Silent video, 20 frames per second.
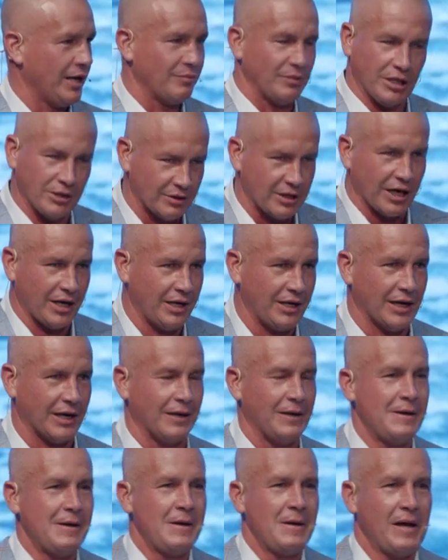I'm like, okay.
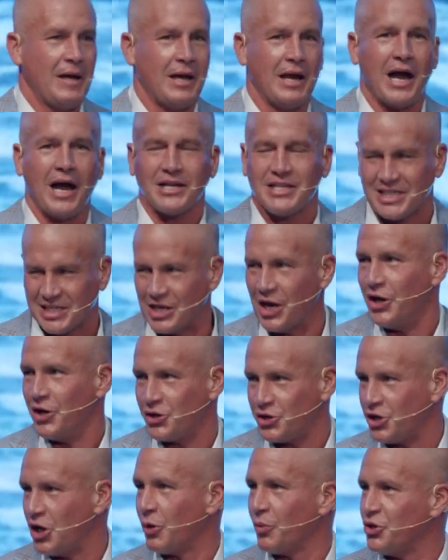I, and I
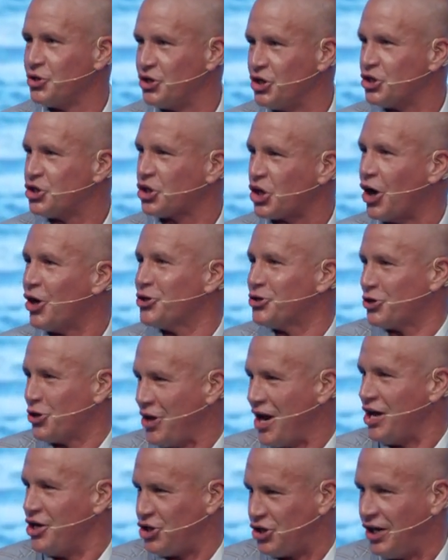sensed there was this
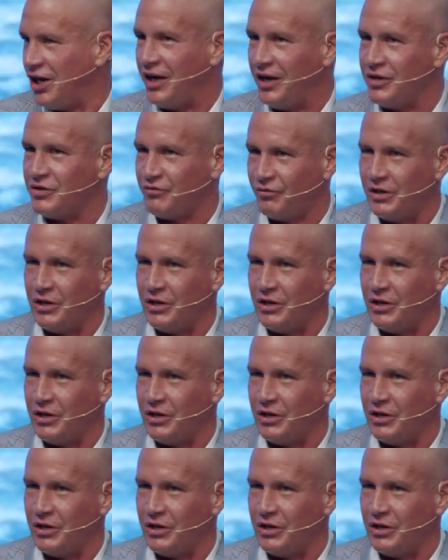consternation and he's,